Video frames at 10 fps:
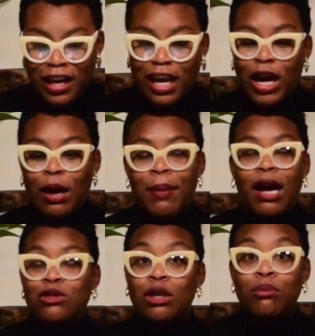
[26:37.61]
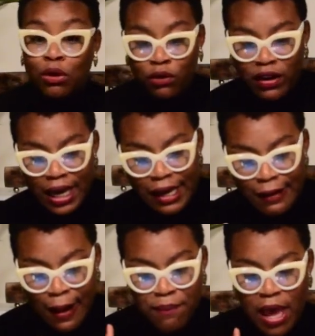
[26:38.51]
care about to moving,
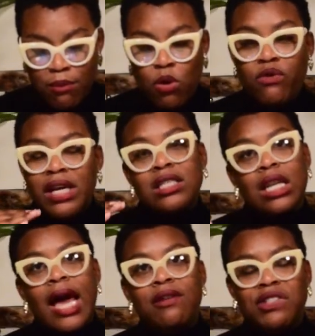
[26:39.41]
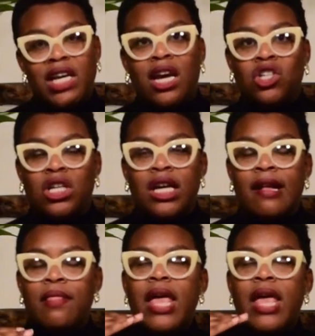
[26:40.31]
and moving to life-changing.